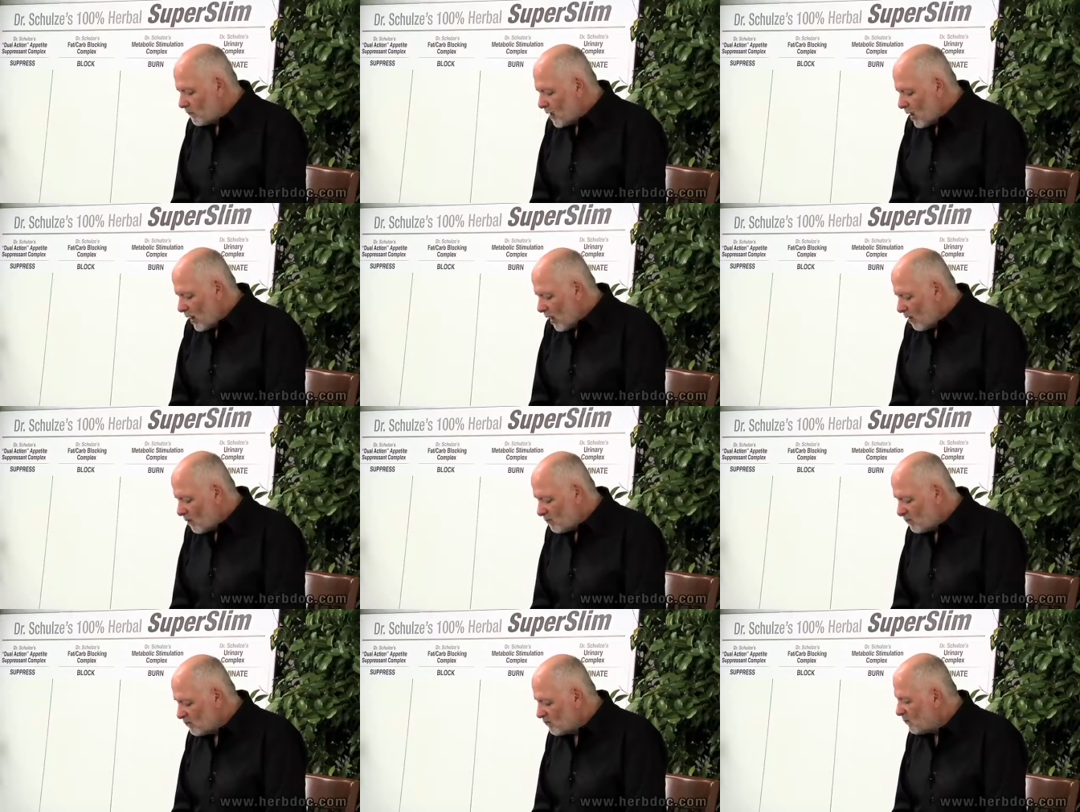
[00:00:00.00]
you
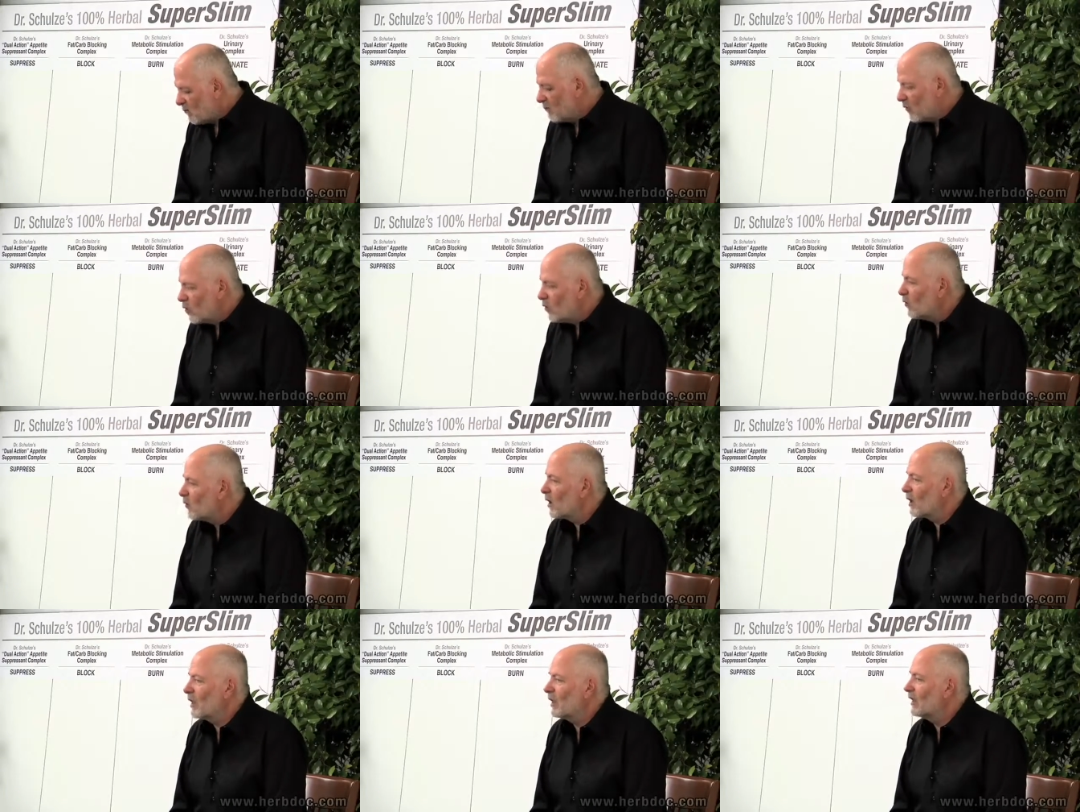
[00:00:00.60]
know,
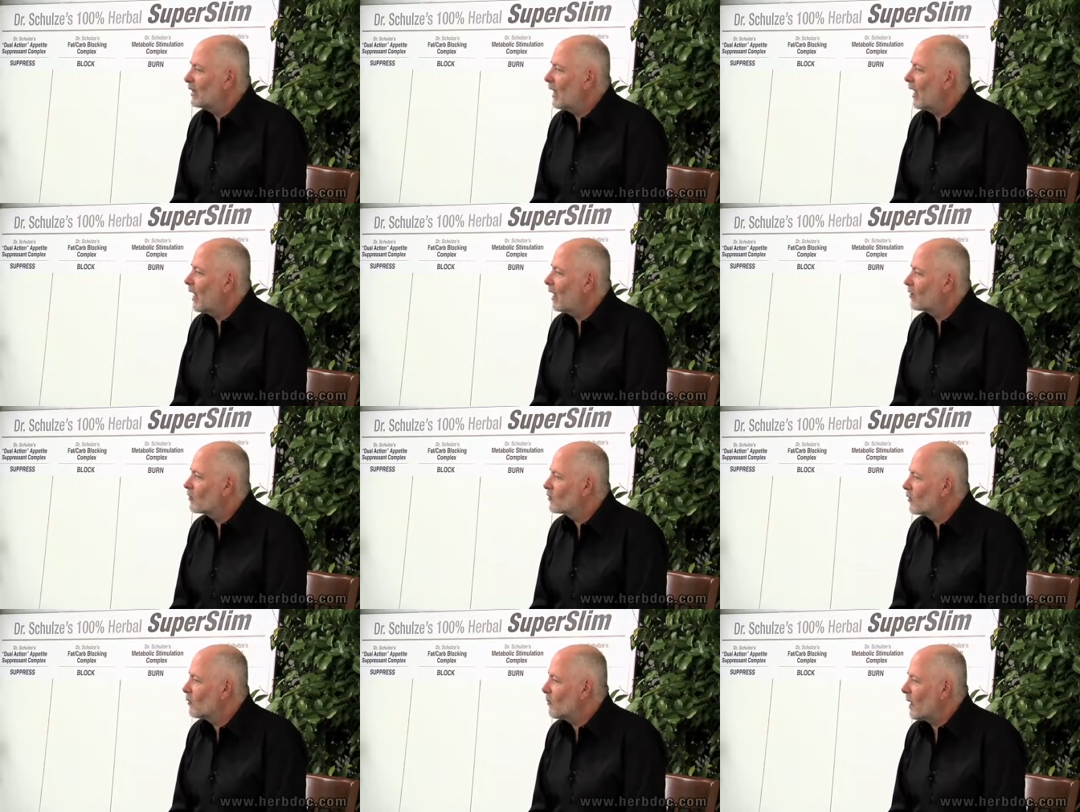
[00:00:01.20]
who really
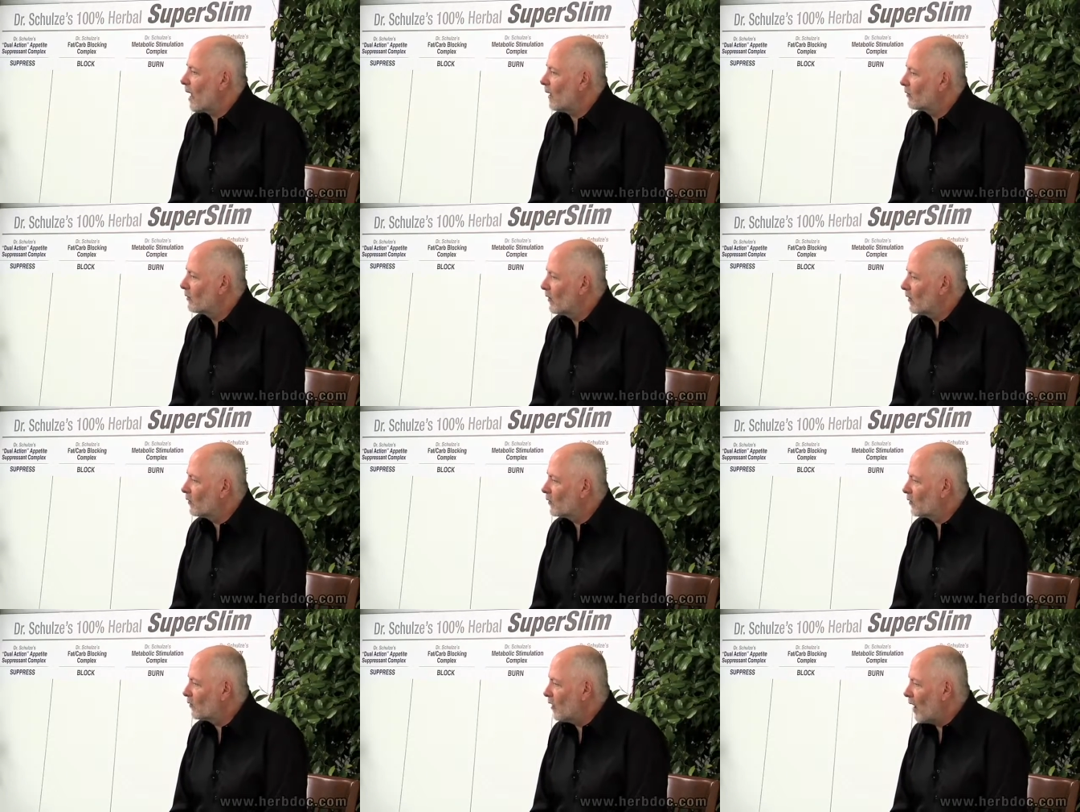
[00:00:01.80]
cares about
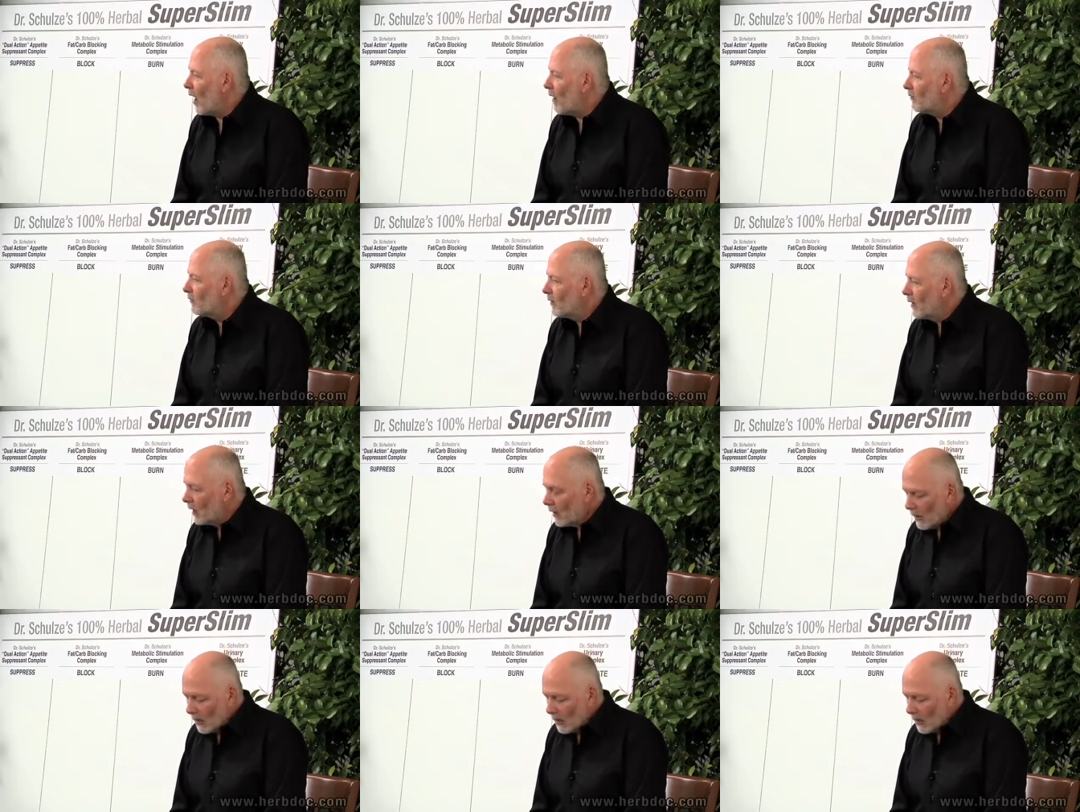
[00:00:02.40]
this stuff?